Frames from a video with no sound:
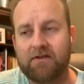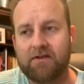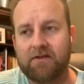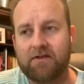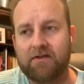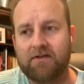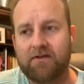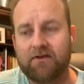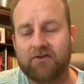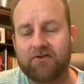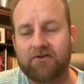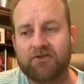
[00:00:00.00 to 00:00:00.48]

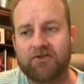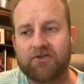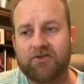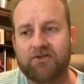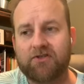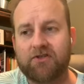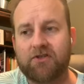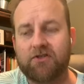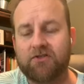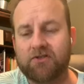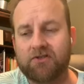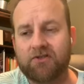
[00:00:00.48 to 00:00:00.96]

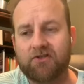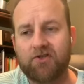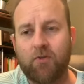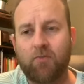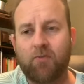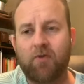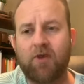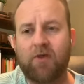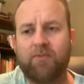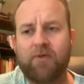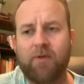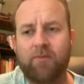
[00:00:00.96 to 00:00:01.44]
there's so
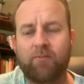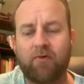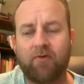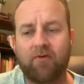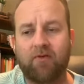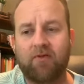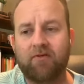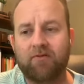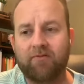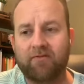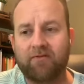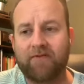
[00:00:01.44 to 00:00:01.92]
many
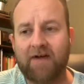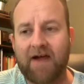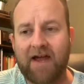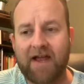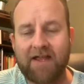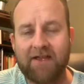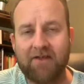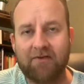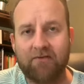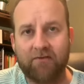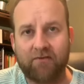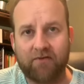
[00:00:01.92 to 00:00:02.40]
people
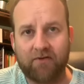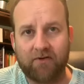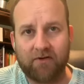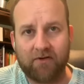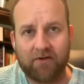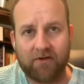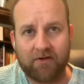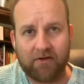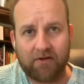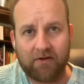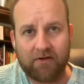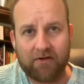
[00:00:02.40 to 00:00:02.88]
vying for
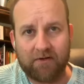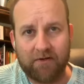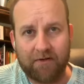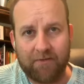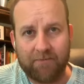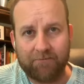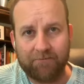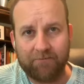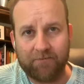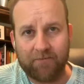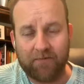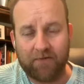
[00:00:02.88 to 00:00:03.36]
your
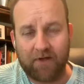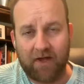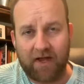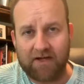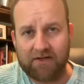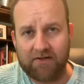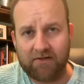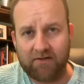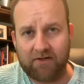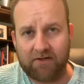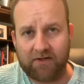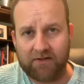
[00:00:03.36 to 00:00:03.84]

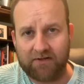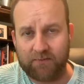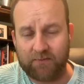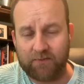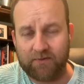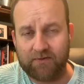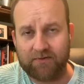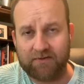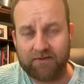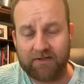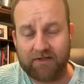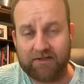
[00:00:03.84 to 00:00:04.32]
ideal
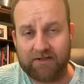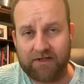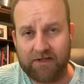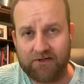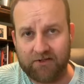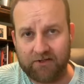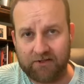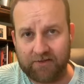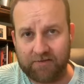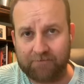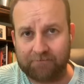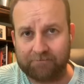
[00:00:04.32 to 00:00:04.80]
customers'
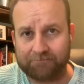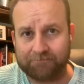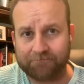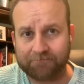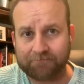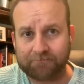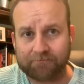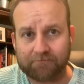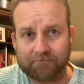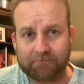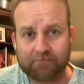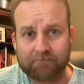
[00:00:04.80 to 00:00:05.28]
attention,
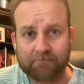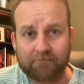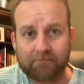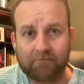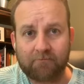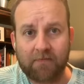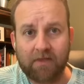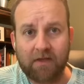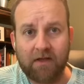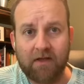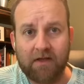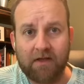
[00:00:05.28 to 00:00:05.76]

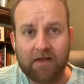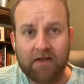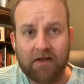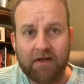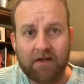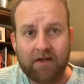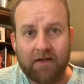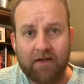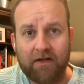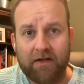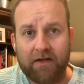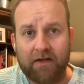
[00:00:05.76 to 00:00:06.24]

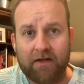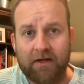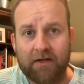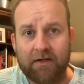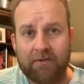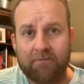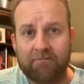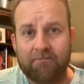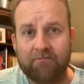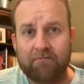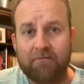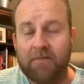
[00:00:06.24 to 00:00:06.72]

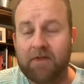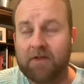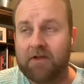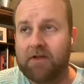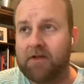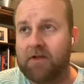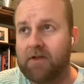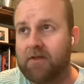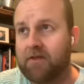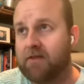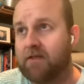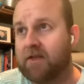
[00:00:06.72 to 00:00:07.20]

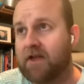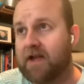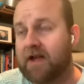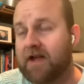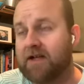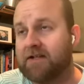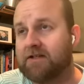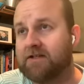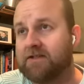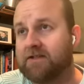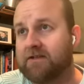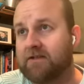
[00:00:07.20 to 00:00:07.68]

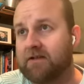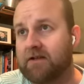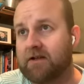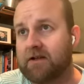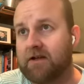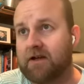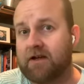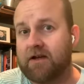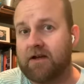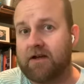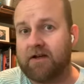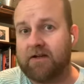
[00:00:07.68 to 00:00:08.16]
that
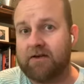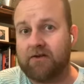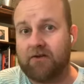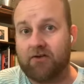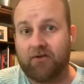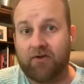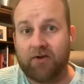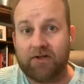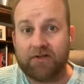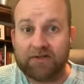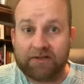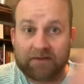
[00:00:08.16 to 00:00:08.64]

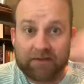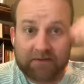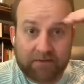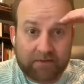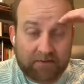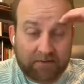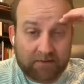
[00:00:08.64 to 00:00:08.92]
Chris,